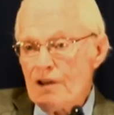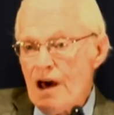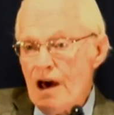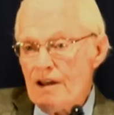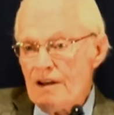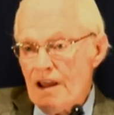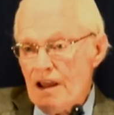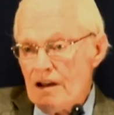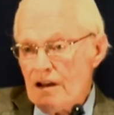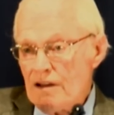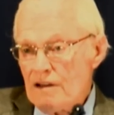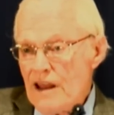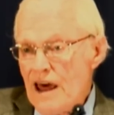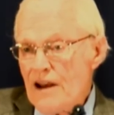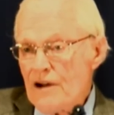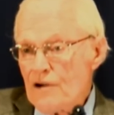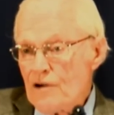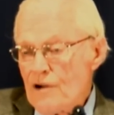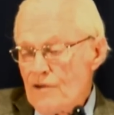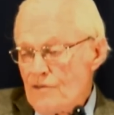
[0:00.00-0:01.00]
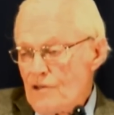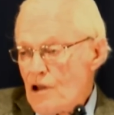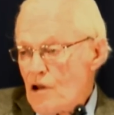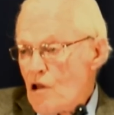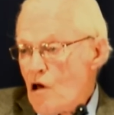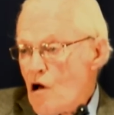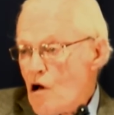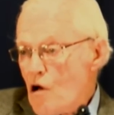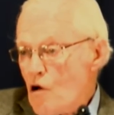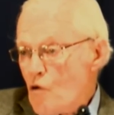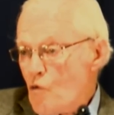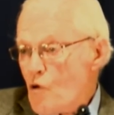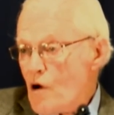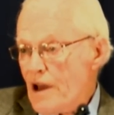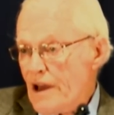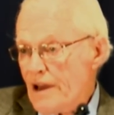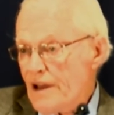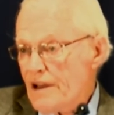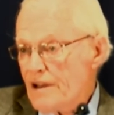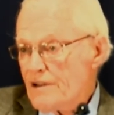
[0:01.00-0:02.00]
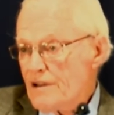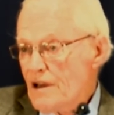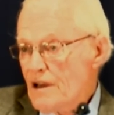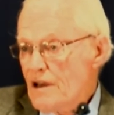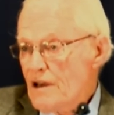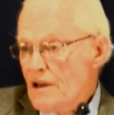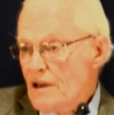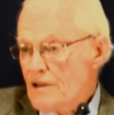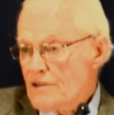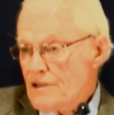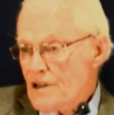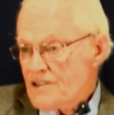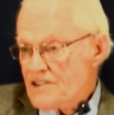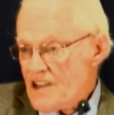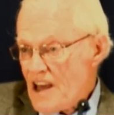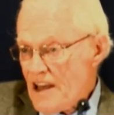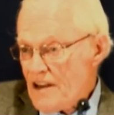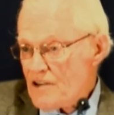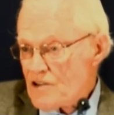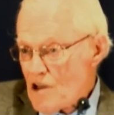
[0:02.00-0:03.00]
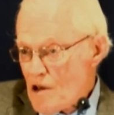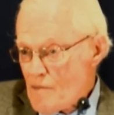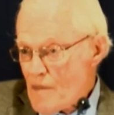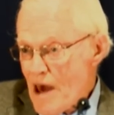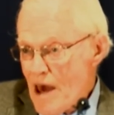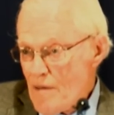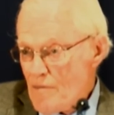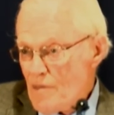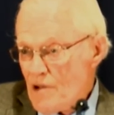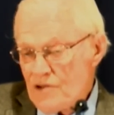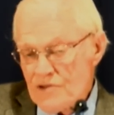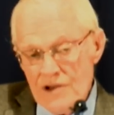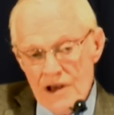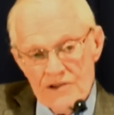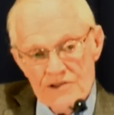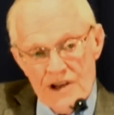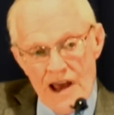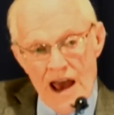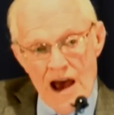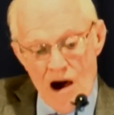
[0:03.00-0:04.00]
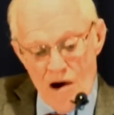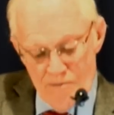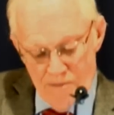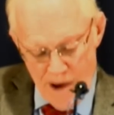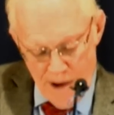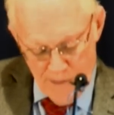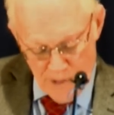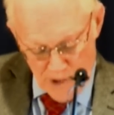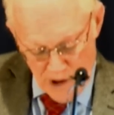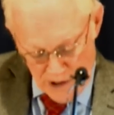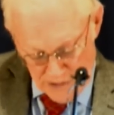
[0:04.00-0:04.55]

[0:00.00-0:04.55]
out in a letter of the law way the Ten Commandments as to how people